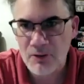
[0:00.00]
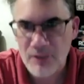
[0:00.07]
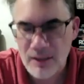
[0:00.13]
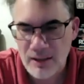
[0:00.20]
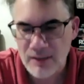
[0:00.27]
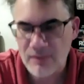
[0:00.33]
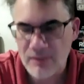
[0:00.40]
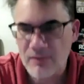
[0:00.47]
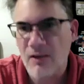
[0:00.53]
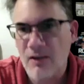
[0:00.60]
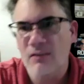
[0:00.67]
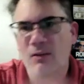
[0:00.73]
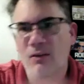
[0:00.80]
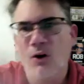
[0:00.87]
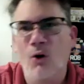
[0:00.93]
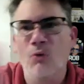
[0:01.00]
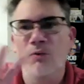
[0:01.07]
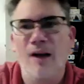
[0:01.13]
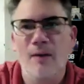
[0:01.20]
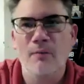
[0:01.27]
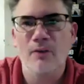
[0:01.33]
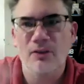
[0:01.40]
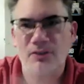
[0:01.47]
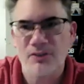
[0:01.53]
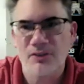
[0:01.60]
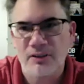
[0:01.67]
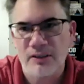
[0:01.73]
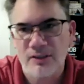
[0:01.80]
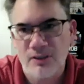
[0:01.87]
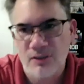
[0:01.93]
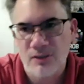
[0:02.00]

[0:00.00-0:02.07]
and it's the the whole Rob versus series is,